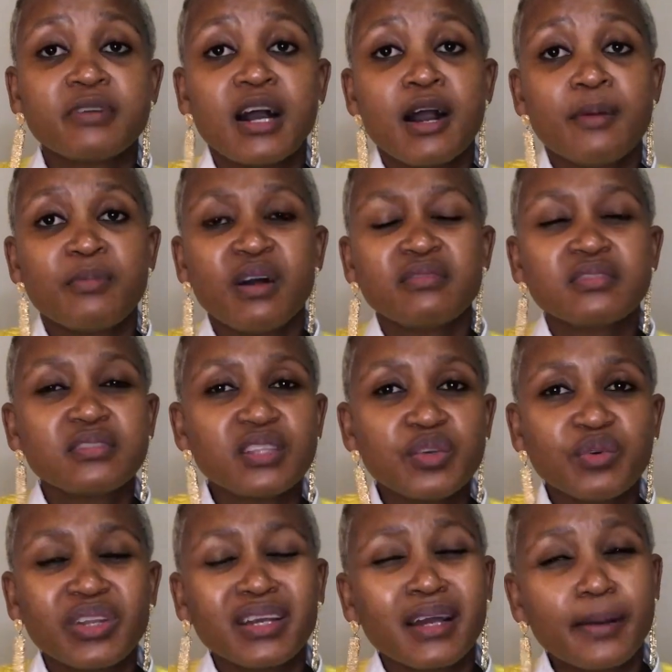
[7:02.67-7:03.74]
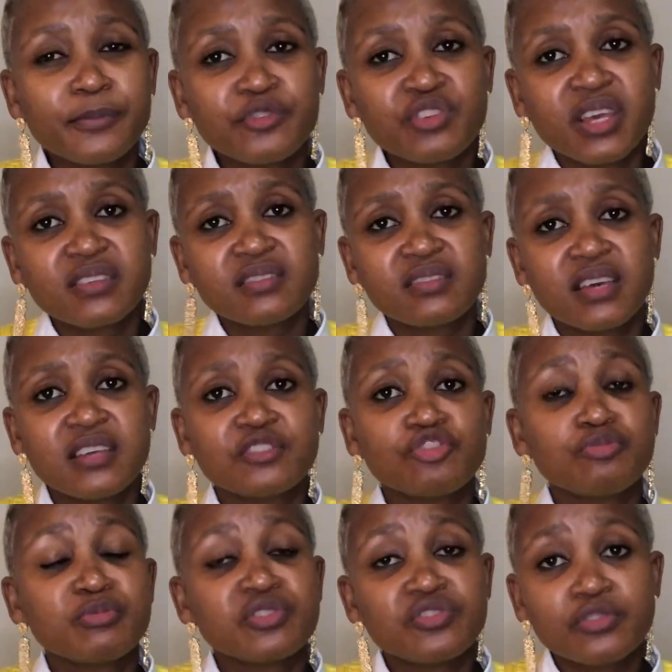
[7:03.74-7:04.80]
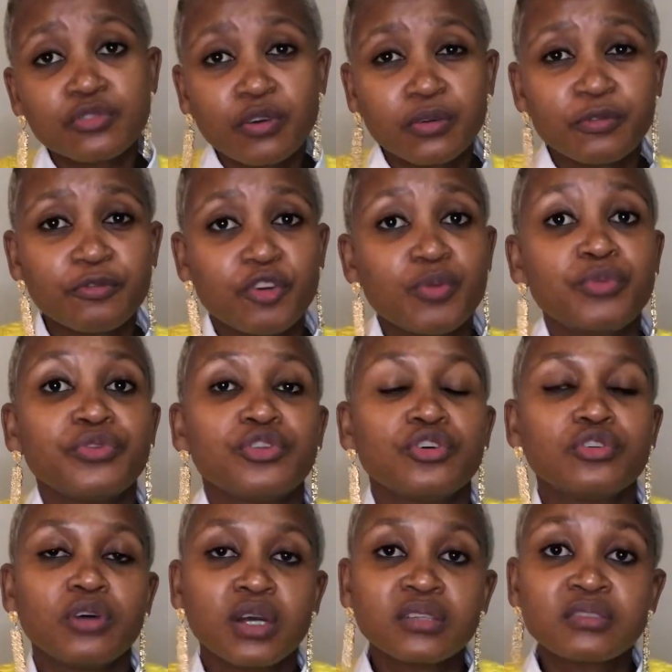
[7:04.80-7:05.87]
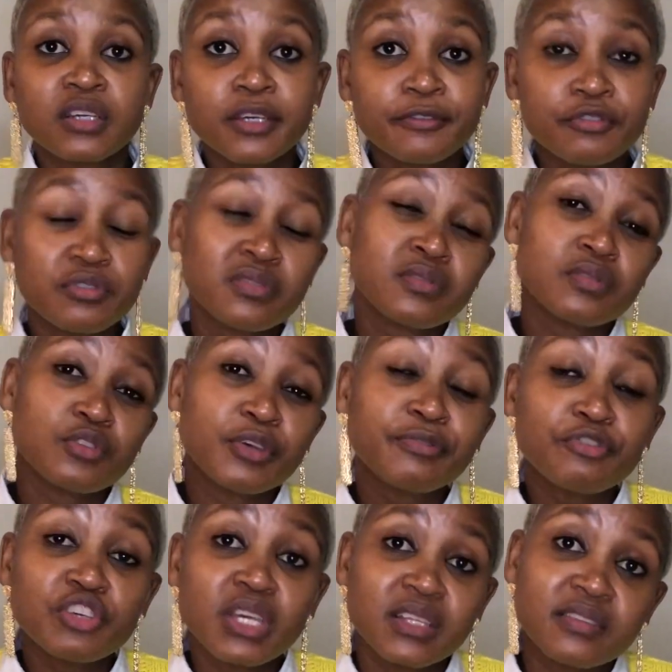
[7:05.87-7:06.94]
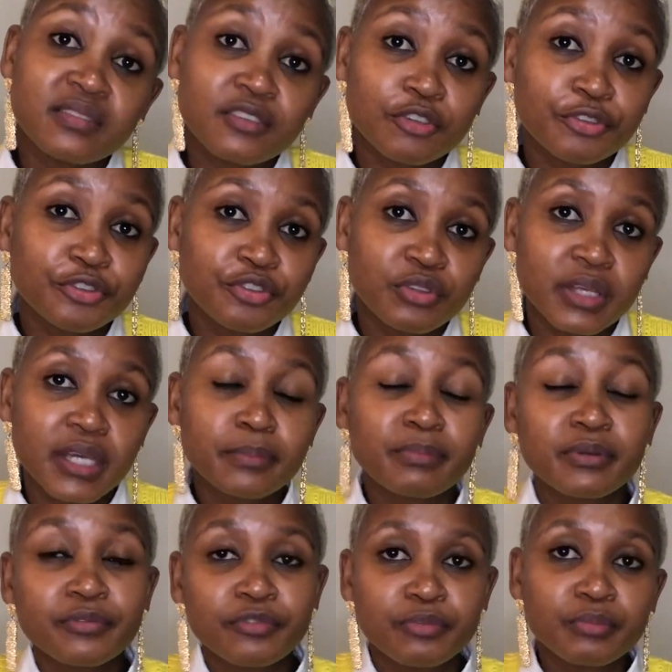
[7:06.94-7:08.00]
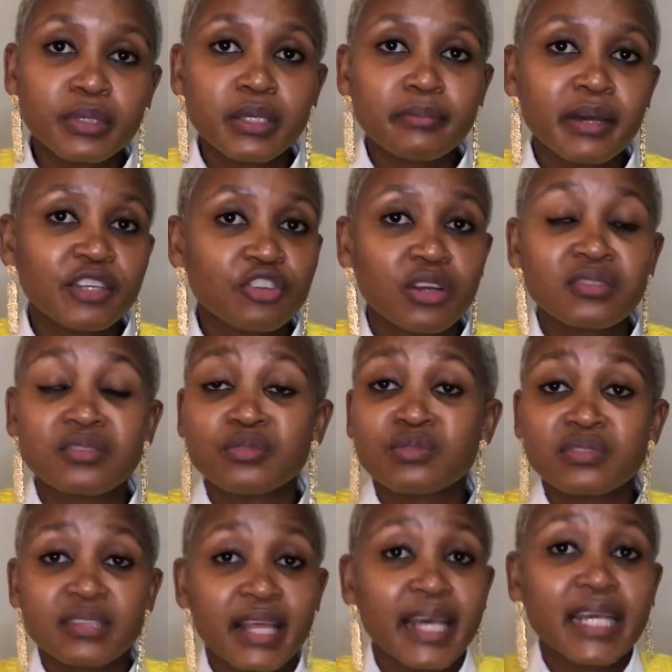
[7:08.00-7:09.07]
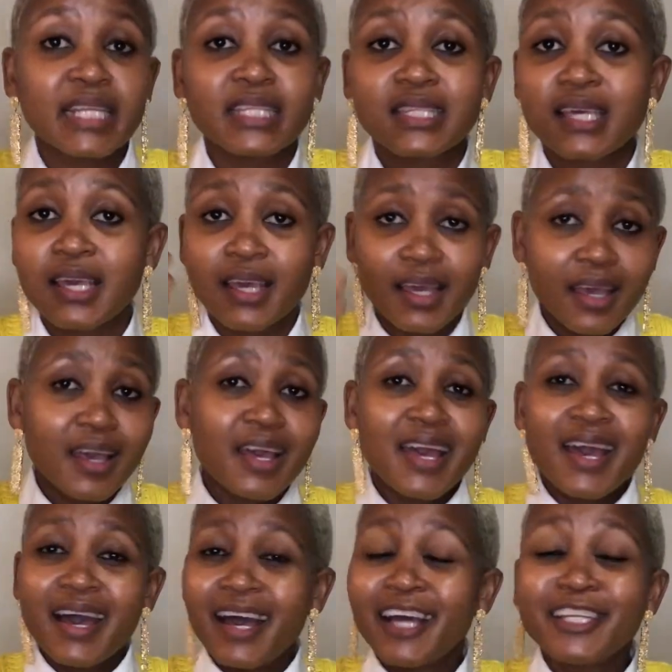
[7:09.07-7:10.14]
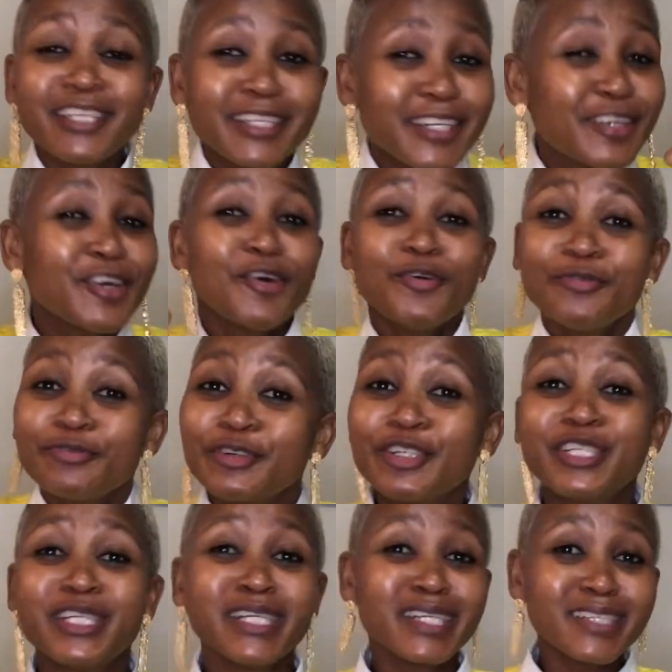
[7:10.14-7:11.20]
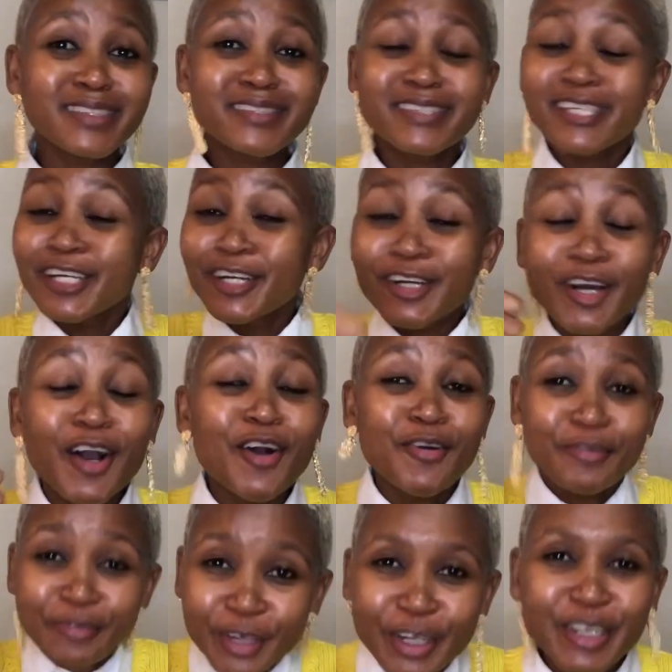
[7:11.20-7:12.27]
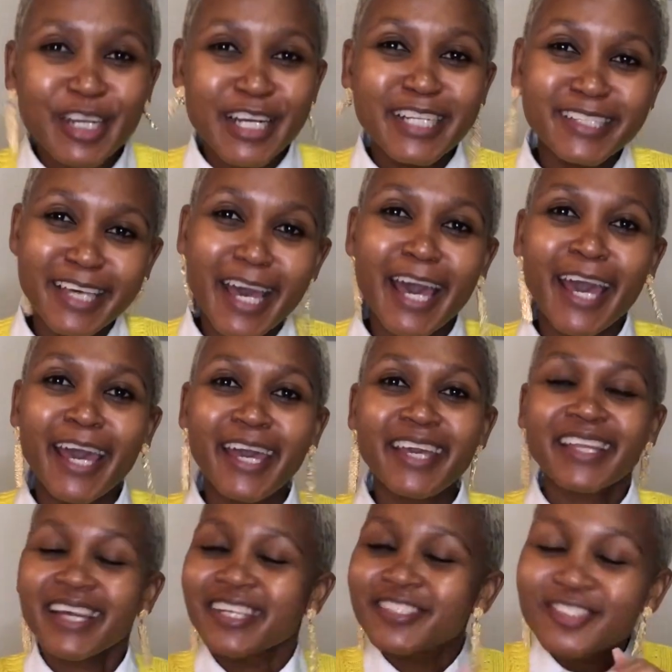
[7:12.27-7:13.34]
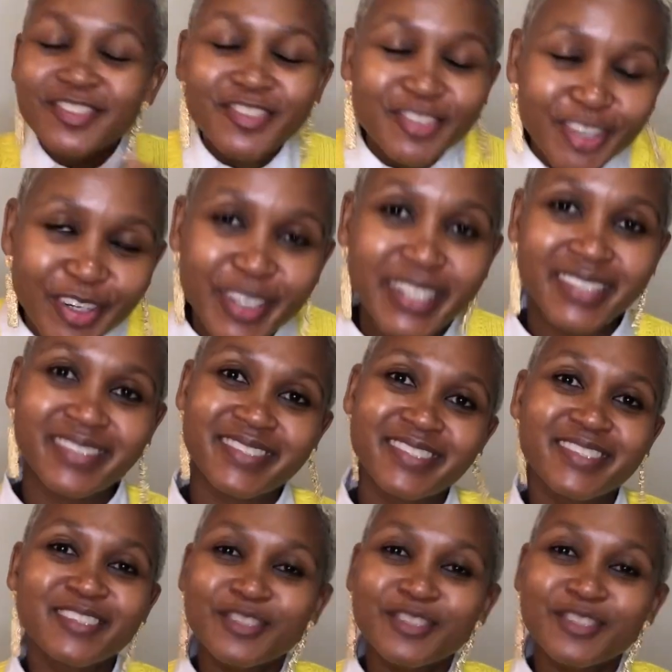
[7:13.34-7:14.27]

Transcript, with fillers: Um, obviously, when it comes to exercising, you must just confirm with your doctor if you if you can still do that. But for me, my doctor was like, honey, go for it. Go for it, hey? Like, just do it.